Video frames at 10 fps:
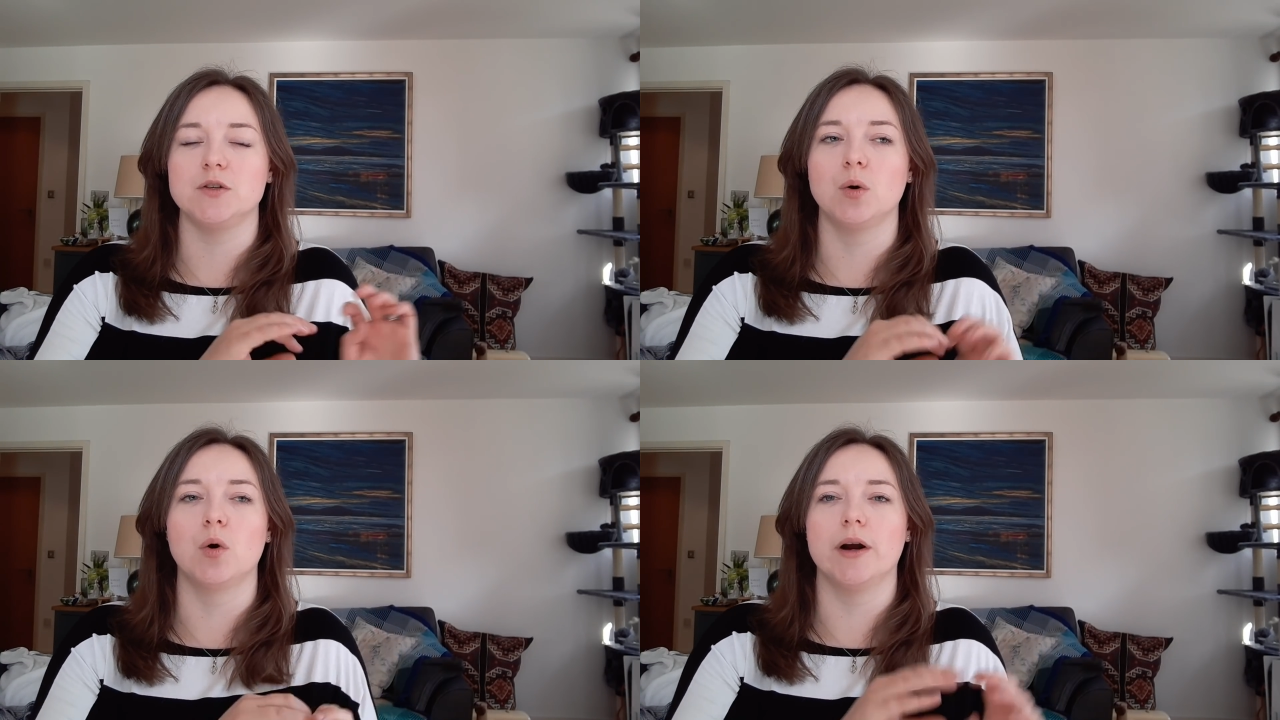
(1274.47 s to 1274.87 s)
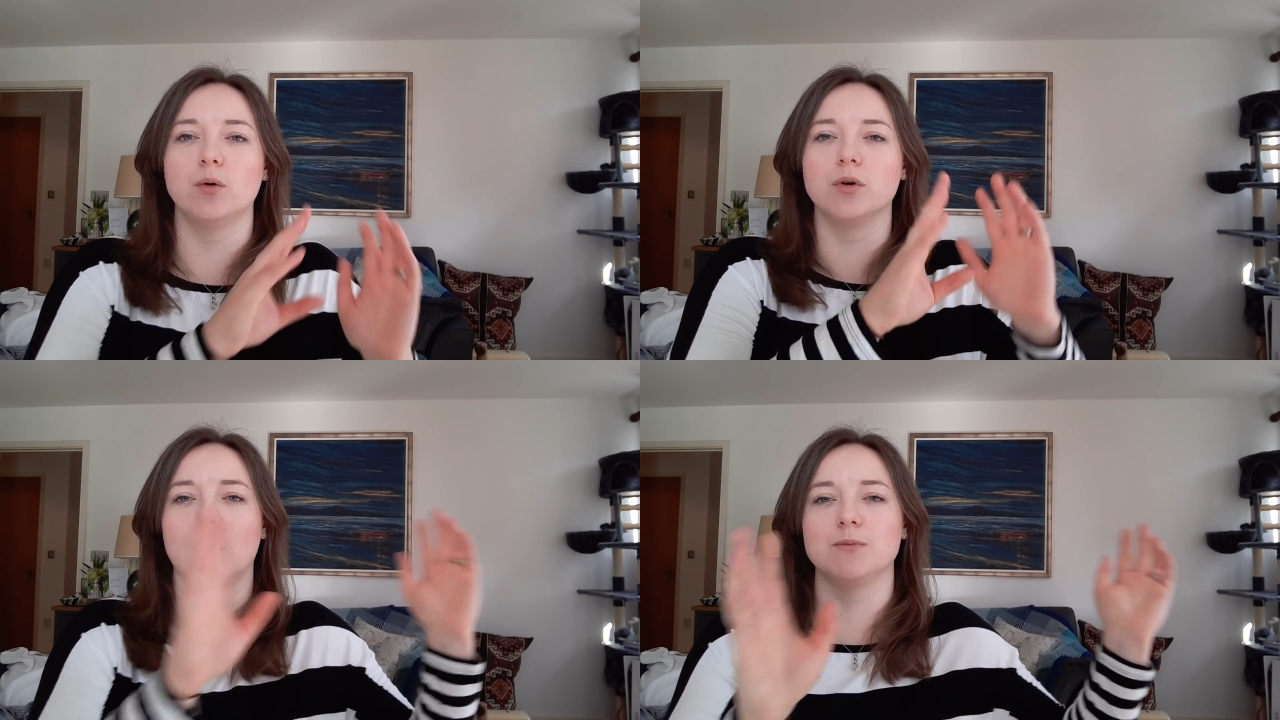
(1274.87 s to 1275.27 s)
or it
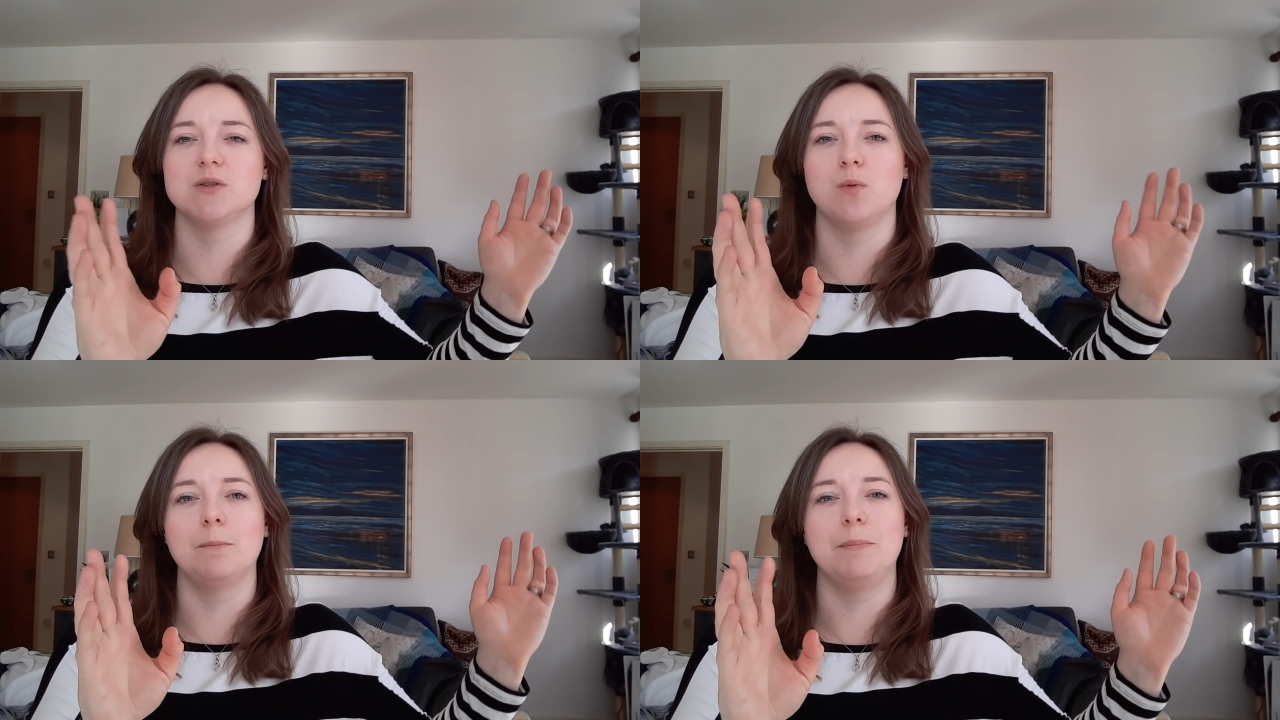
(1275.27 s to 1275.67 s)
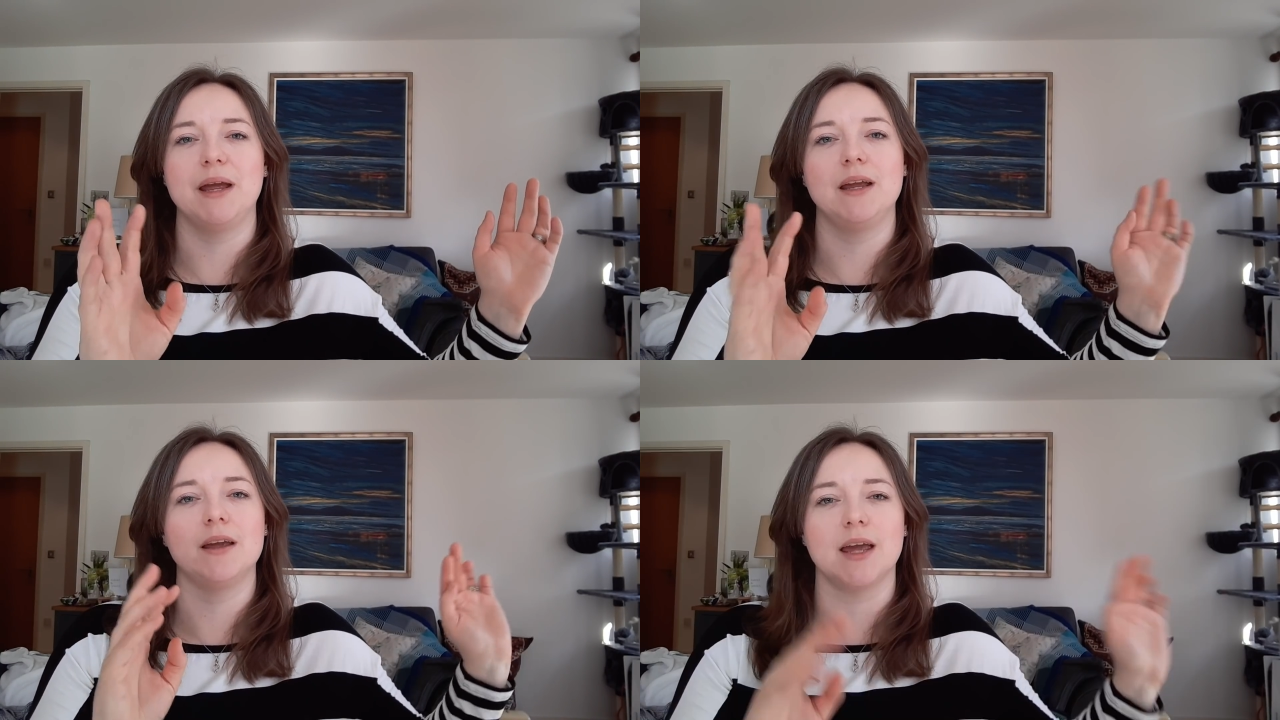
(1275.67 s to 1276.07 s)
all comes as one
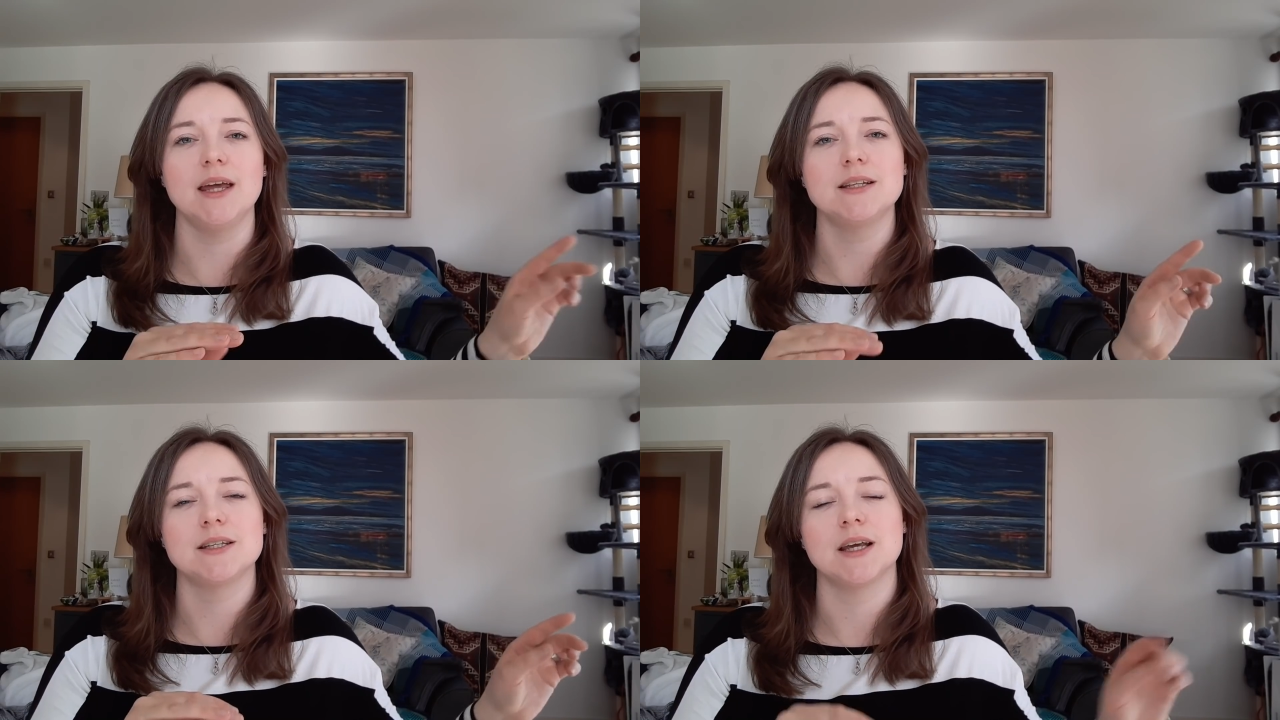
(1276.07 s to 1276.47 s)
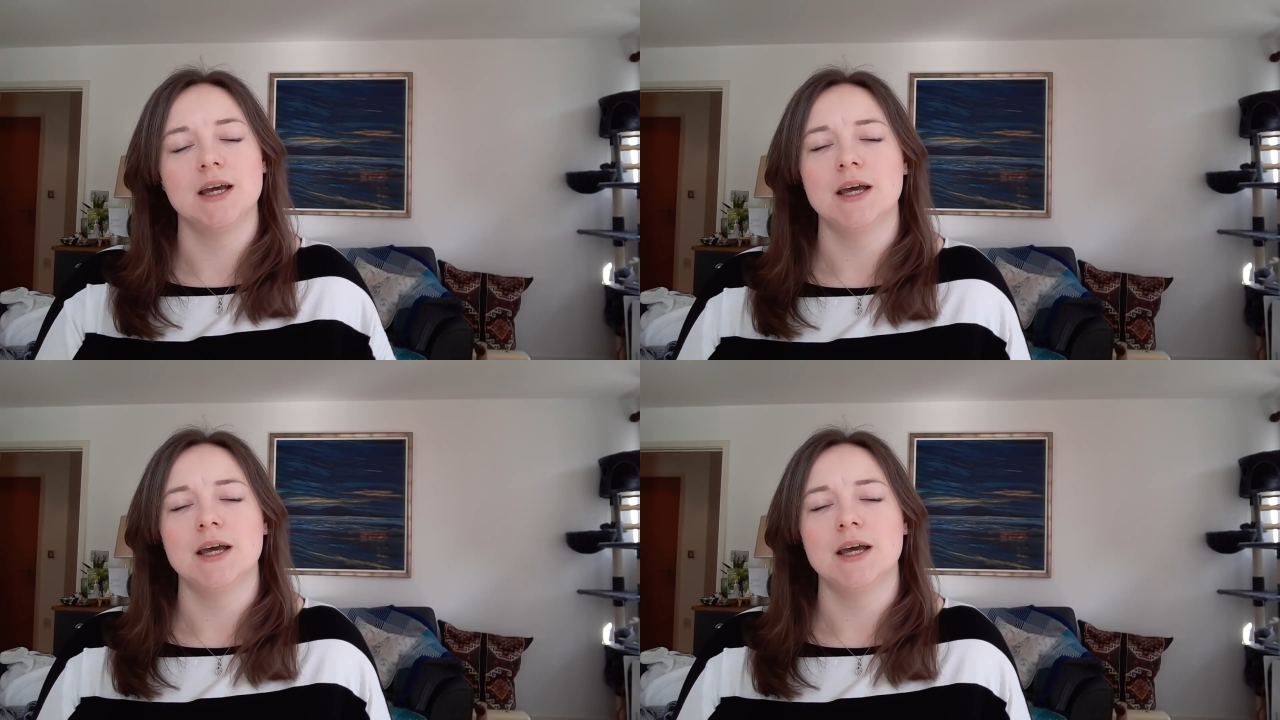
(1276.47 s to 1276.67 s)
big kit.